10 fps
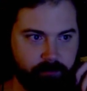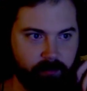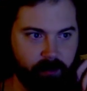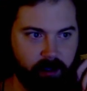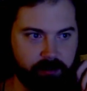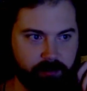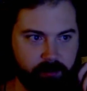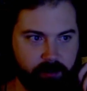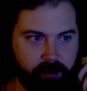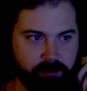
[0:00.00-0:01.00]
I threw
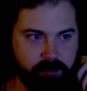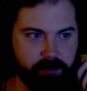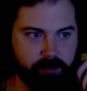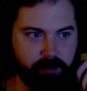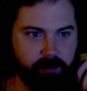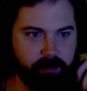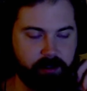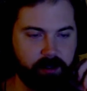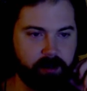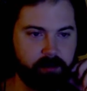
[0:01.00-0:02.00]
an accusatory look at
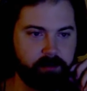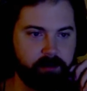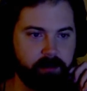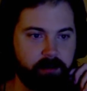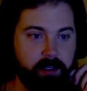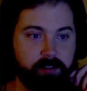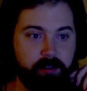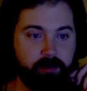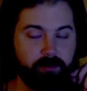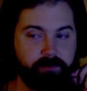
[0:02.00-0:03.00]
Kyle. They
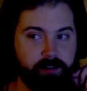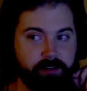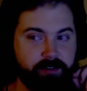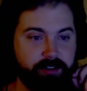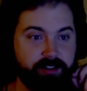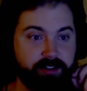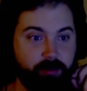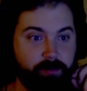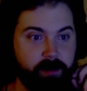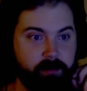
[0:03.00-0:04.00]
do, Phil is just
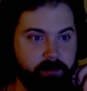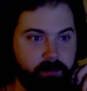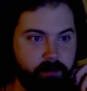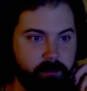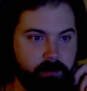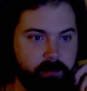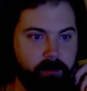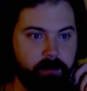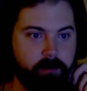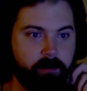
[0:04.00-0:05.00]
stupid.
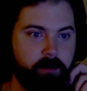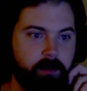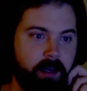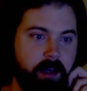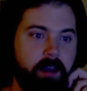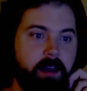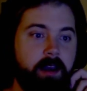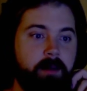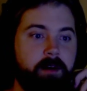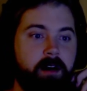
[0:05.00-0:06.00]
I
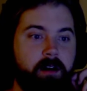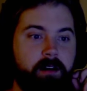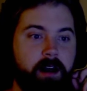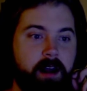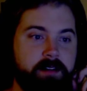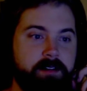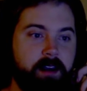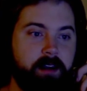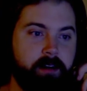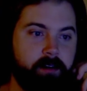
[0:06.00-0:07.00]
am not. Ask
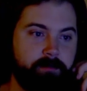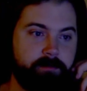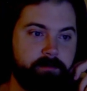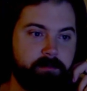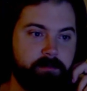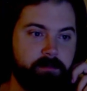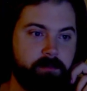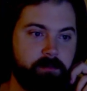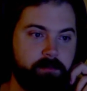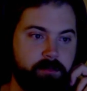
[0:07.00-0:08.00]
Danielle.
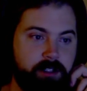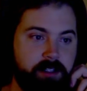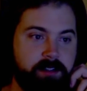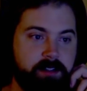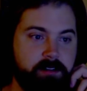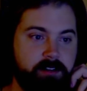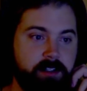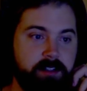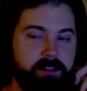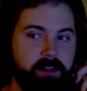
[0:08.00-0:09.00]
She's
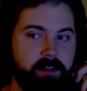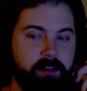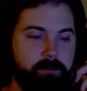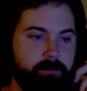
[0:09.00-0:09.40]
seen them.